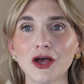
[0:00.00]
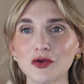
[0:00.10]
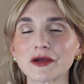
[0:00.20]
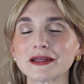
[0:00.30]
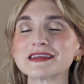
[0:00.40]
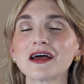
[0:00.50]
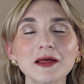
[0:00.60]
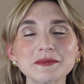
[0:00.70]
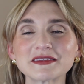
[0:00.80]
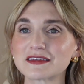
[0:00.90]
You can tell
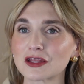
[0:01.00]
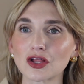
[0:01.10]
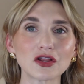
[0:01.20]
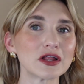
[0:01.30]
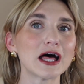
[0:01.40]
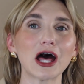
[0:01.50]
I'm still